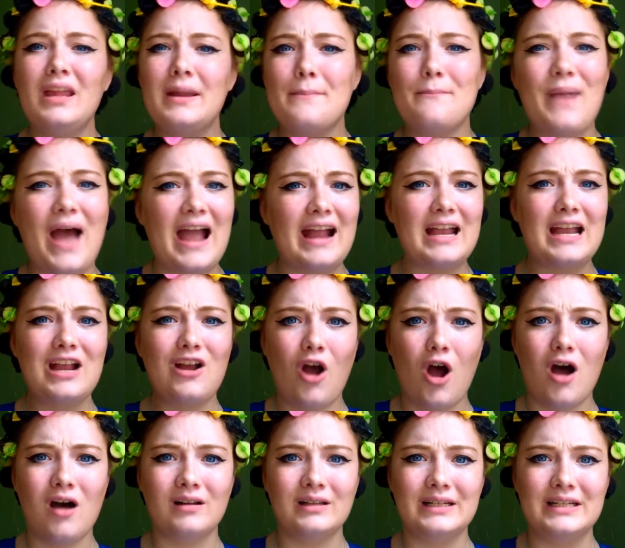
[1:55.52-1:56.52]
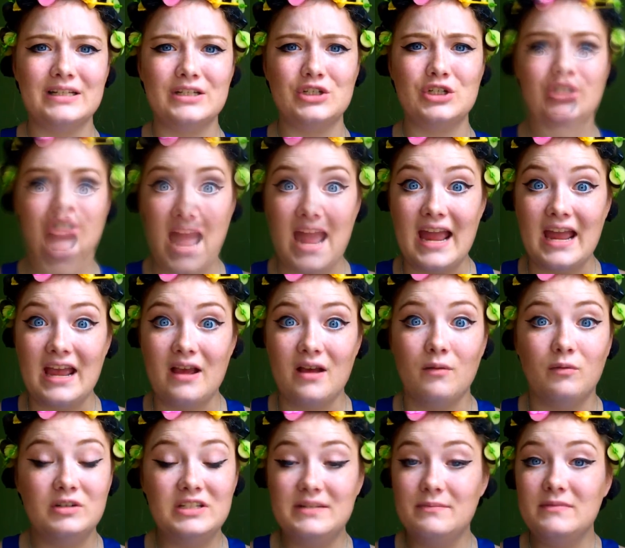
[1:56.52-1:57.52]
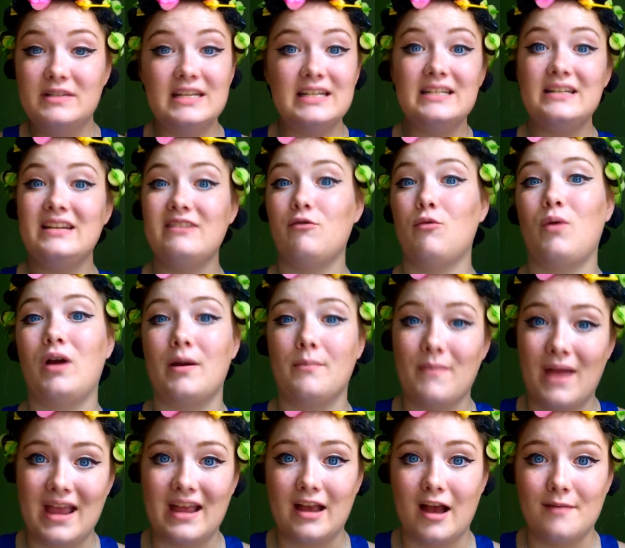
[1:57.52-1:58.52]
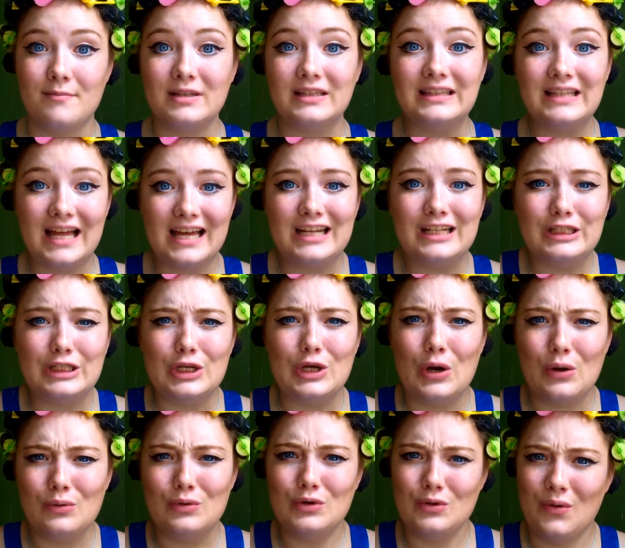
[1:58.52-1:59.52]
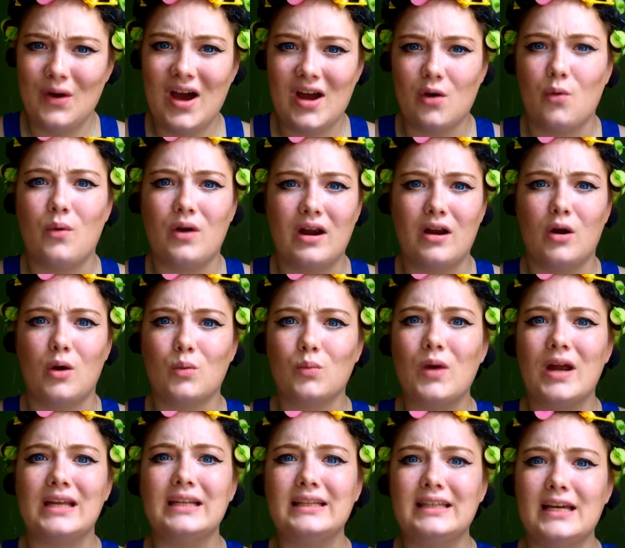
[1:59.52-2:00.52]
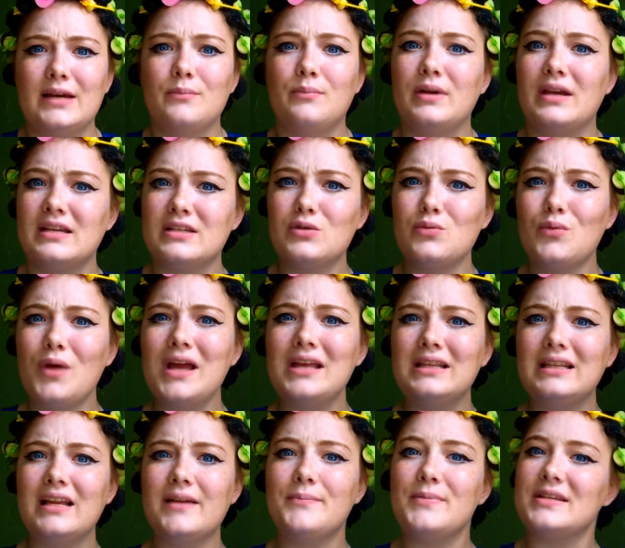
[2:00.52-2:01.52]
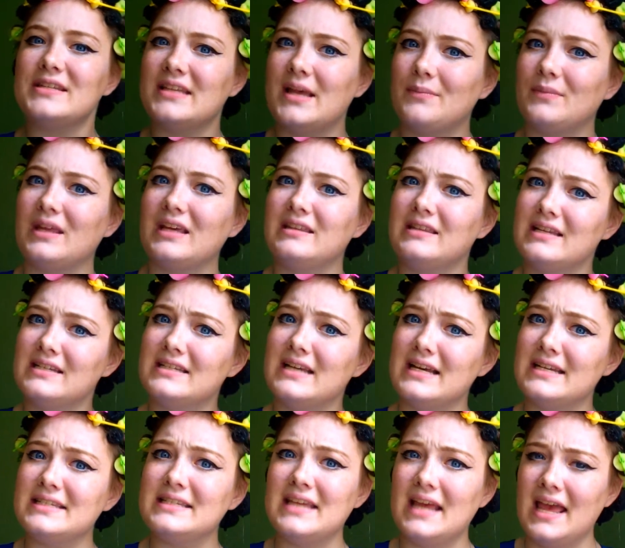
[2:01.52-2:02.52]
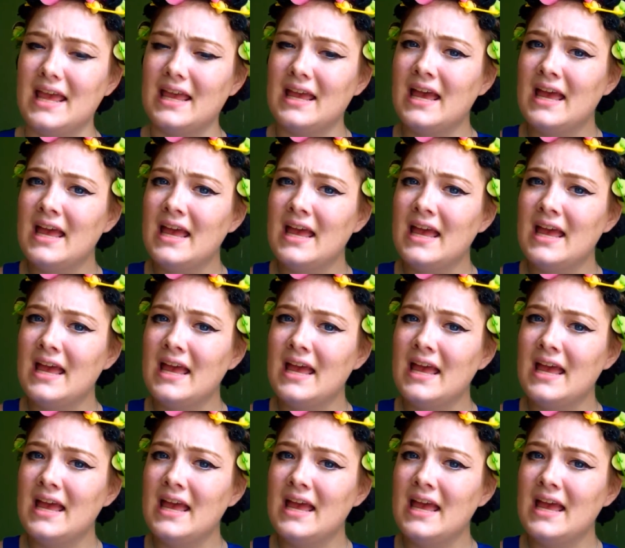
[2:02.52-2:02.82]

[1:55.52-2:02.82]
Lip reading: back in college, I didn't even wear makeup, let alone knew how to wear a red lip, because a red lip is something that does take